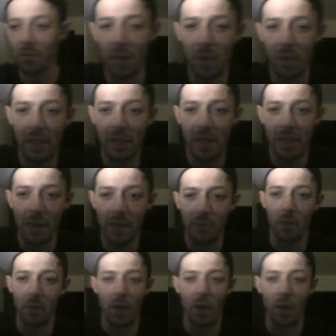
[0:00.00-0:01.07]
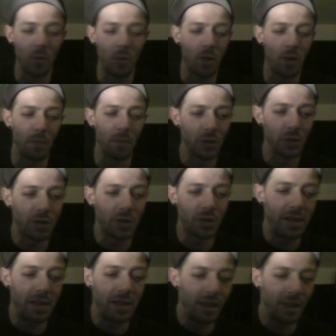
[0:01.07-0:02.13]
But definitely way more bullshit
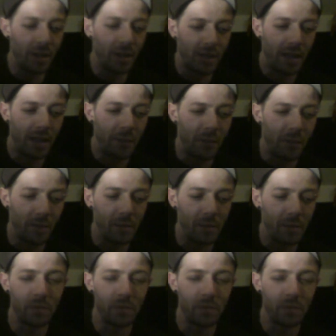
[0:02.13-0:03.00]
than good came from